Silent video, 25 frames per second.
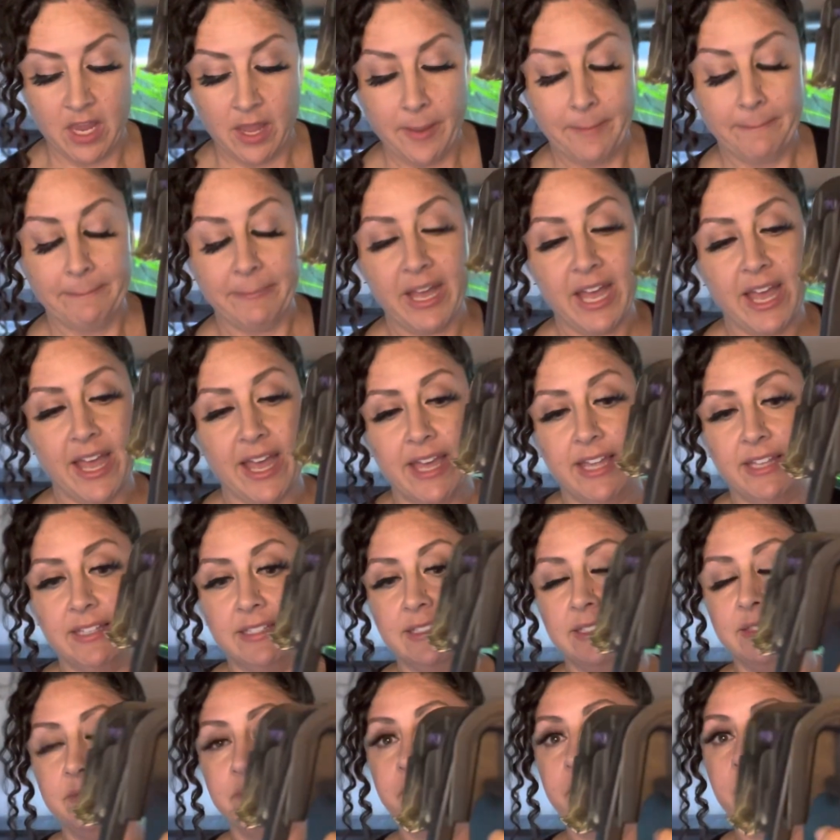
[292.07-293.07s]
But
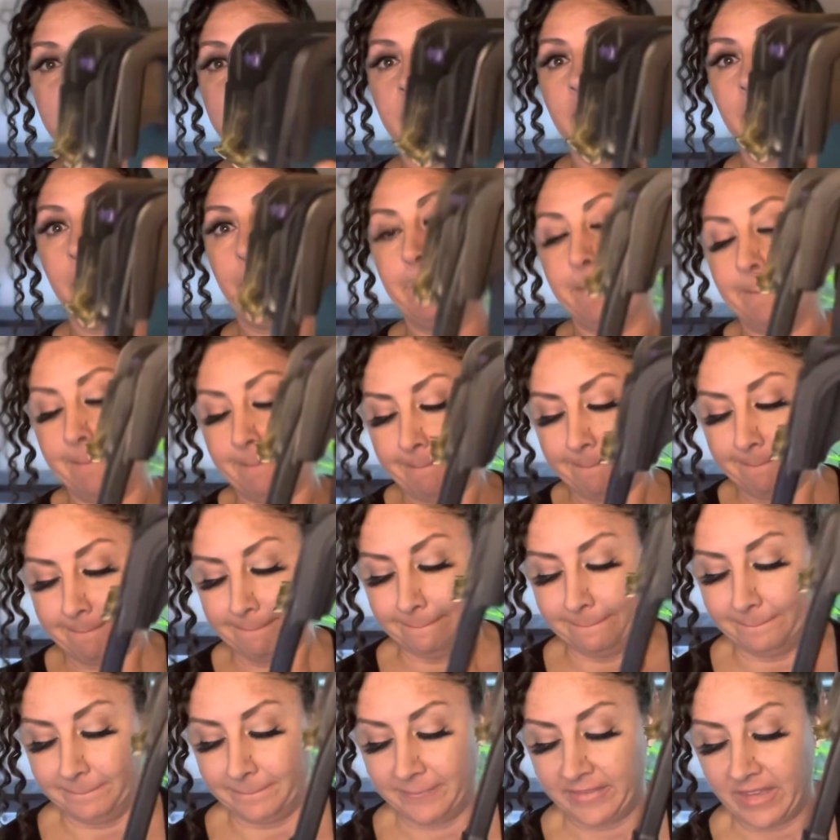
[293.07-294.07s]

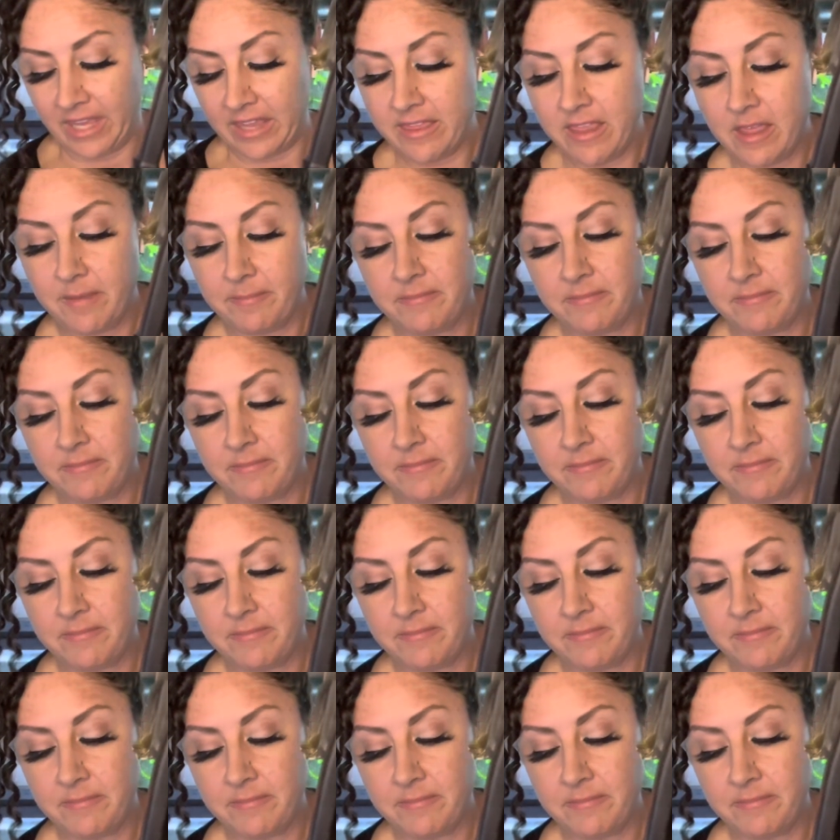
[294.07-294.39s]
the